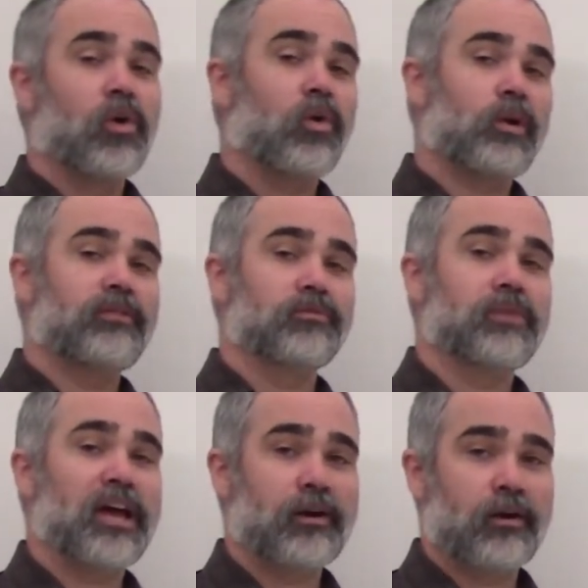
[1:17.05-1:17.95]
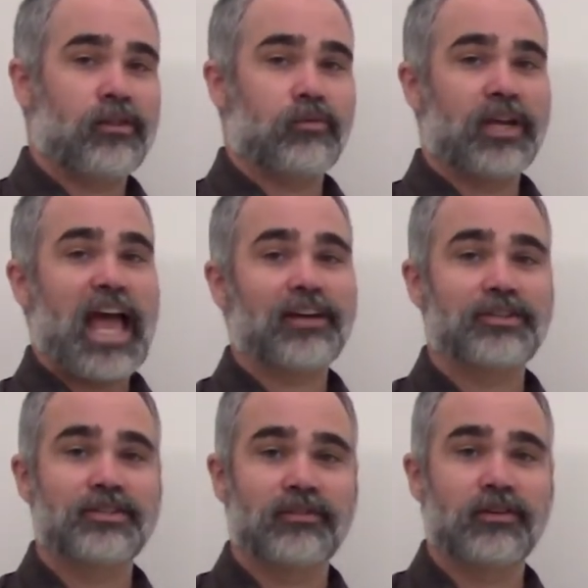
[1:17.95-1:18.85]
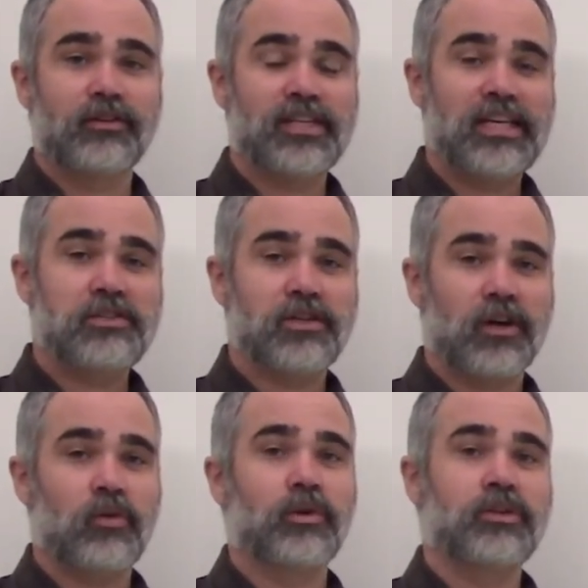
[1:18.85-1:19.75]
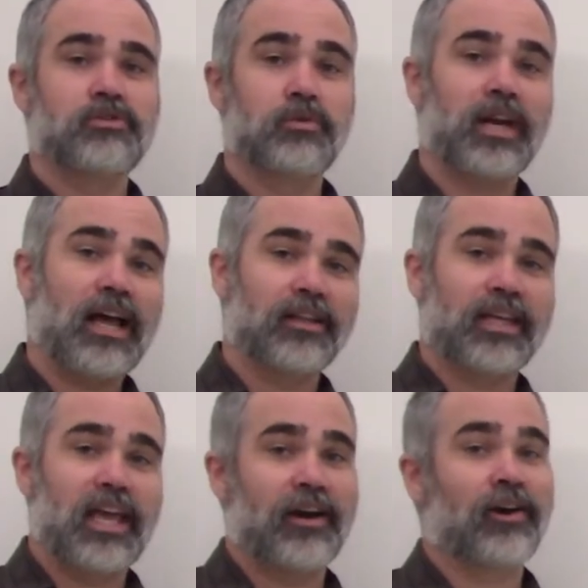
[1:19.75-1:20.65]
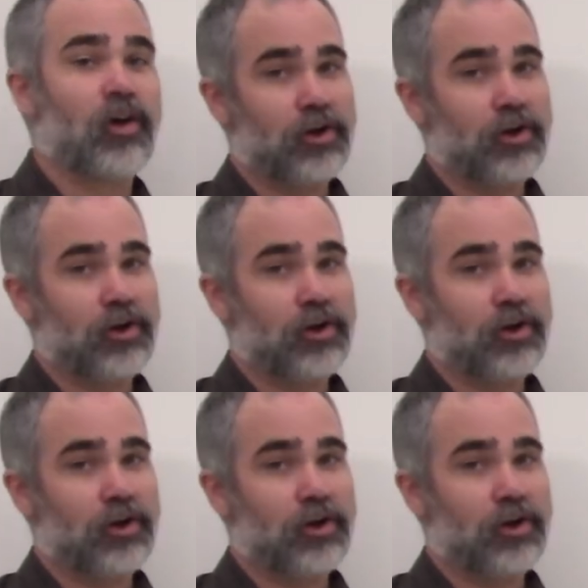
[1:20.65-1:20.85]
or even better, the reactions of your teacher when you drew an alligator